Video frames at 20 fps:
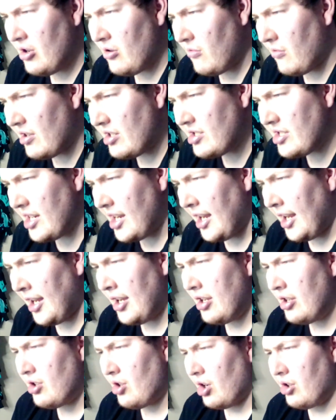One day,
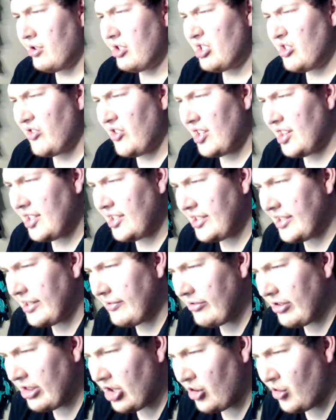Taurus fell in
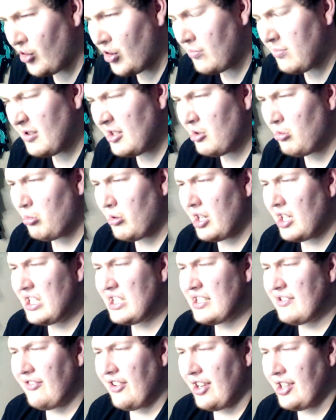love with a noble and
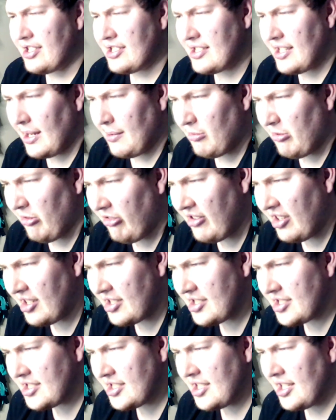wise sphinx named
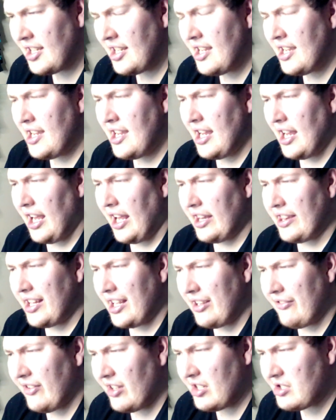Fix, and they
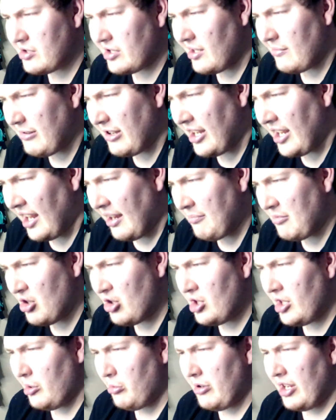eventually became
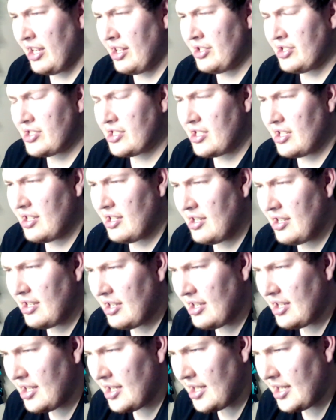newlyweds.
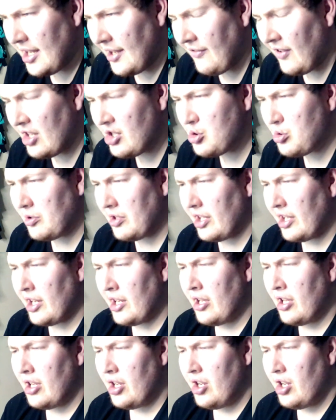Eventually,
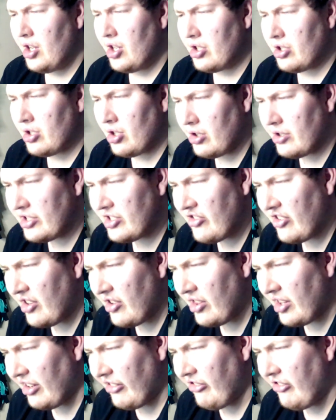Taurus
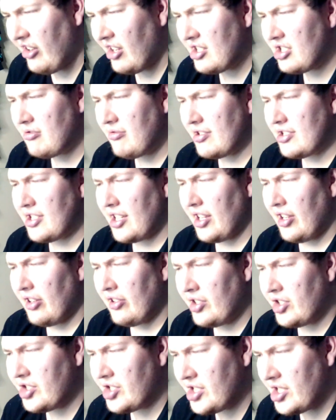found that Fix was the
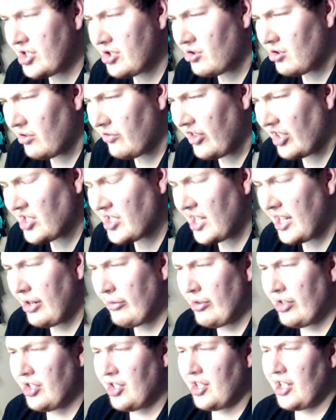younger sister of the
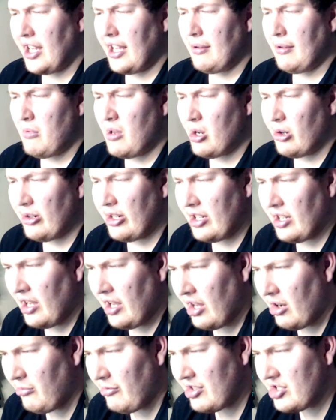tyrant Chimera,
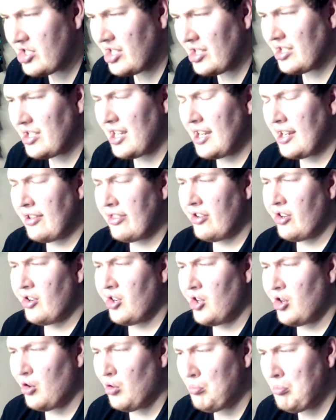and when she attacked their
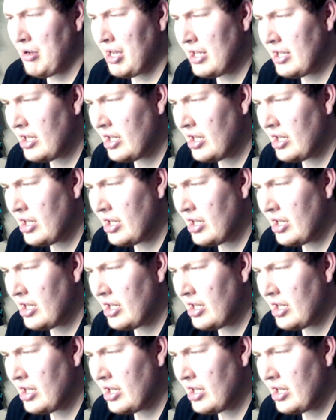home,